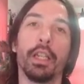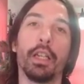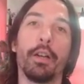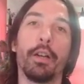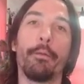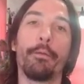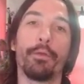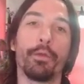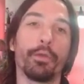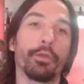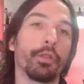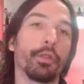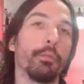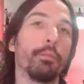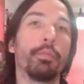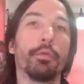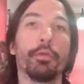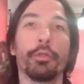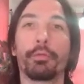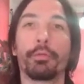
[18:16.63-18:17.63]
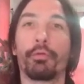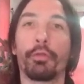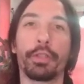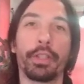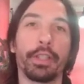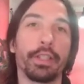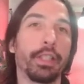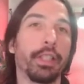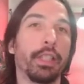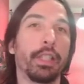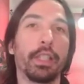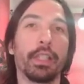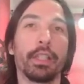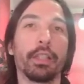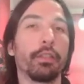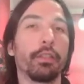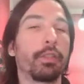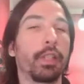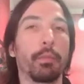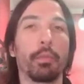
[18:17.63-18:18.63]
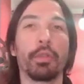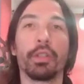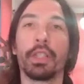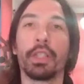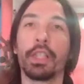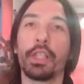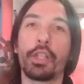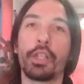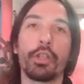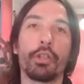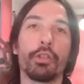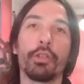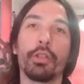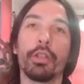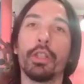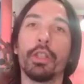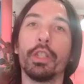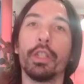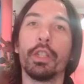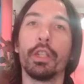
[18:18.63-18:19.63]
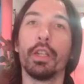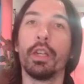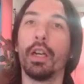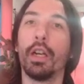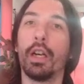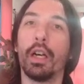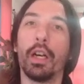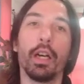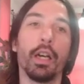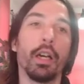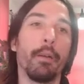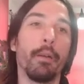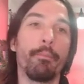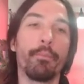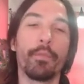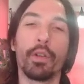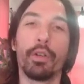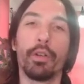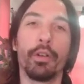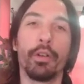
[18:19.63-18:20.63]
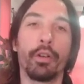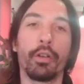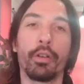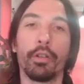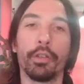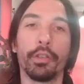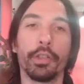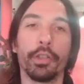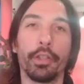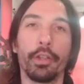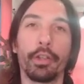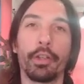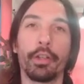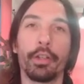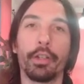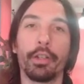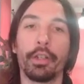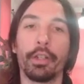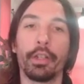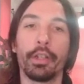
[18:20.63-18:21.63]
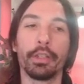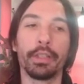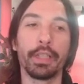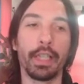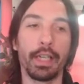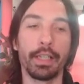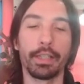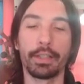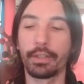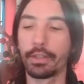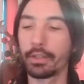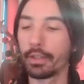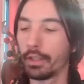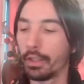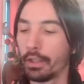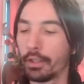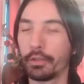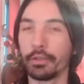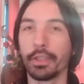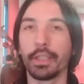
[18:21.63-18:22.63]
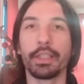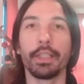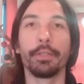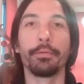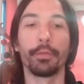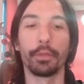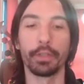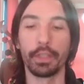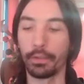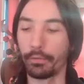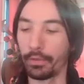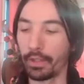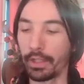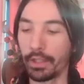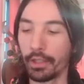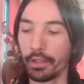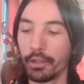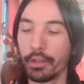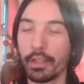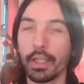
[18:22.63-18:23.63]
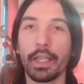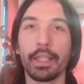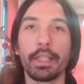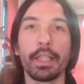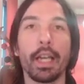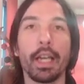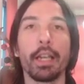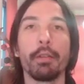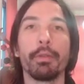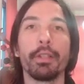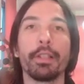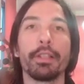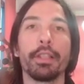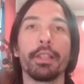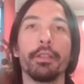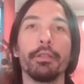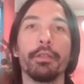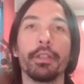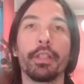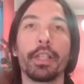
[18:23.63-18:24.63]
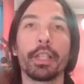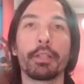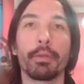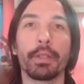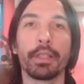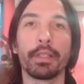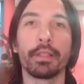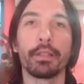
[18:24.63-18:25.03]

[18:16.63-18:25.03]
for some post-processing, segmentation, or other tasks. So that's it for this video, and I will see you in the next one.